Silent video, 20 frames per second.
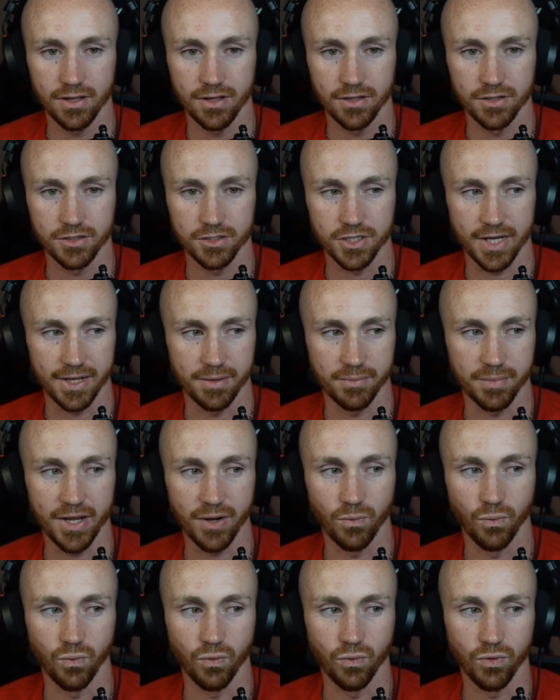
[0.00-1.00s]
So like make
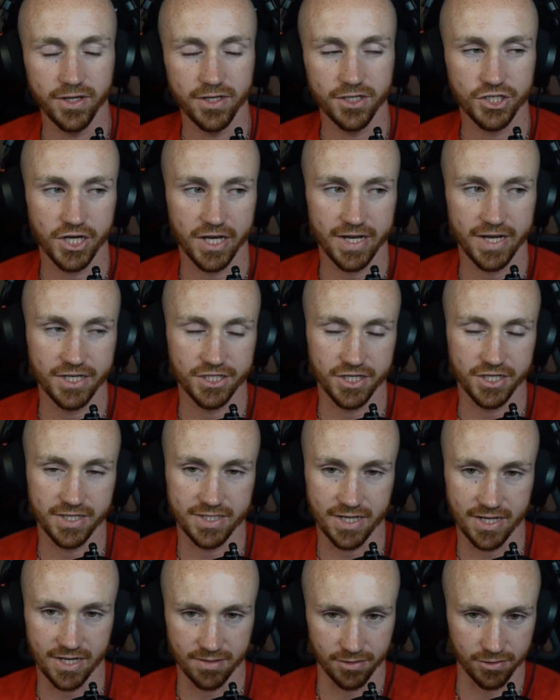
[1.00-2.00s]
one change at a
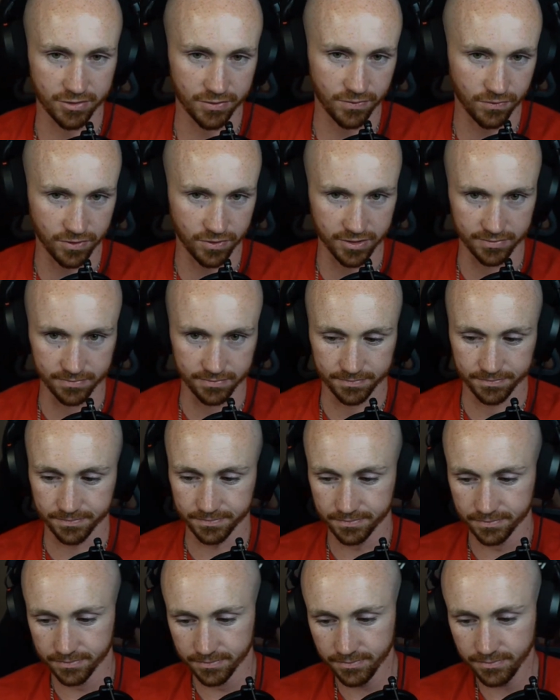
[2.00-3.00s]
time, only one.
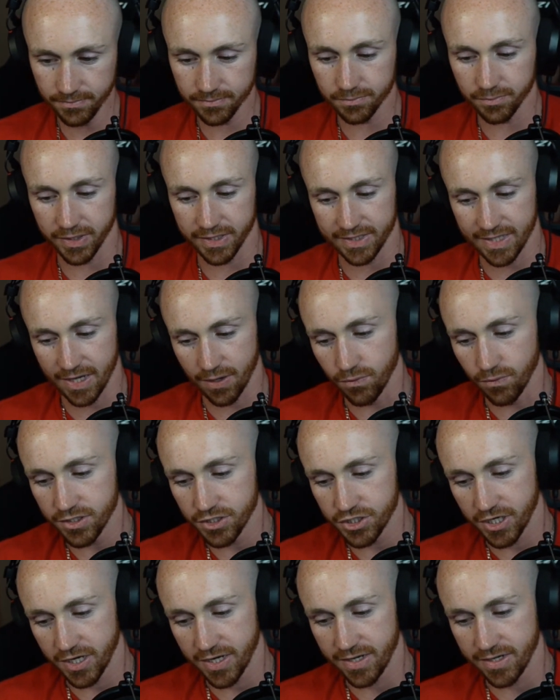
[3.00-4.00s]
Make that one
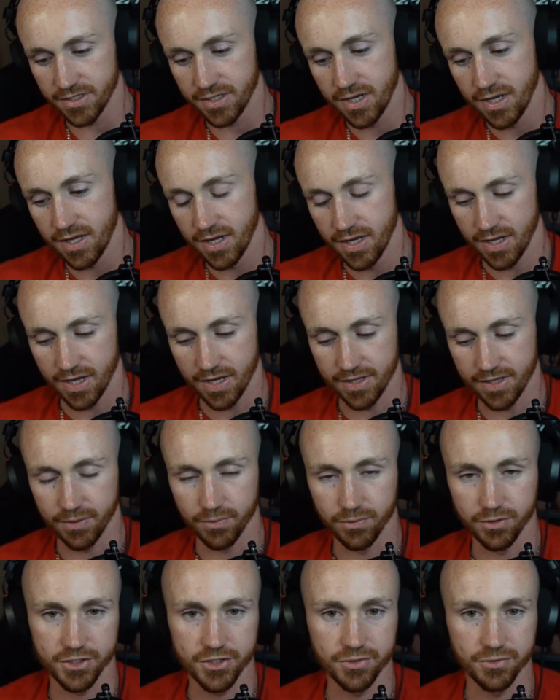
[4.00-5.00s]
change. And then
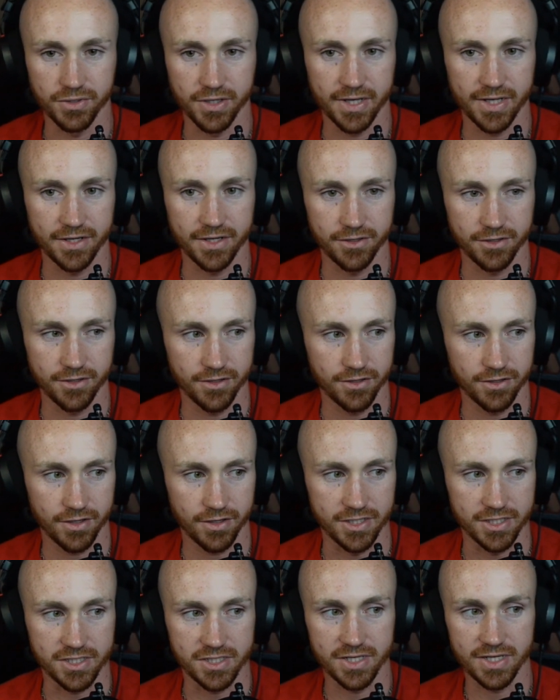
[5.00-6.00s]
once you can get
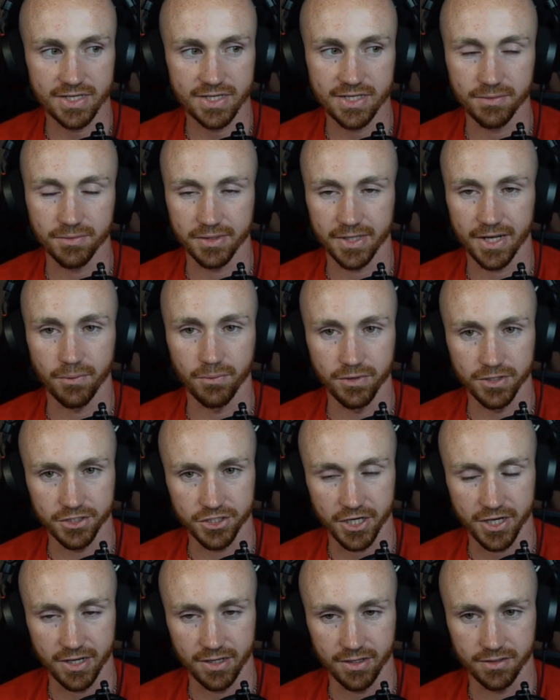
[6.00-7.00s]
consistent with that one
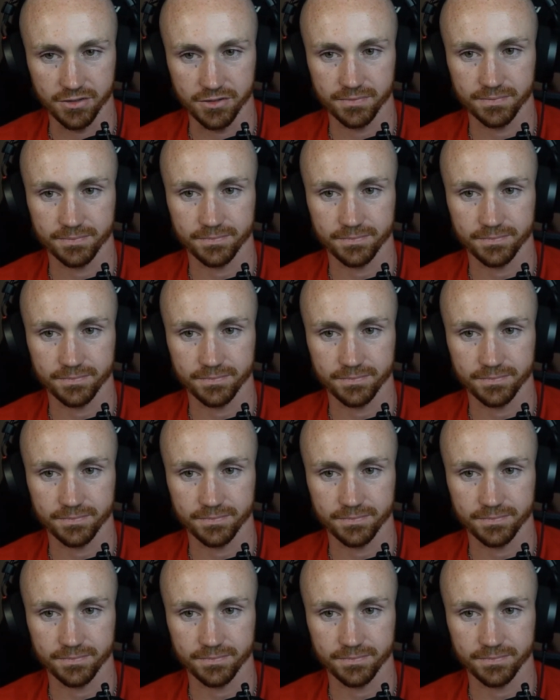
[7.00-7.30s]
change,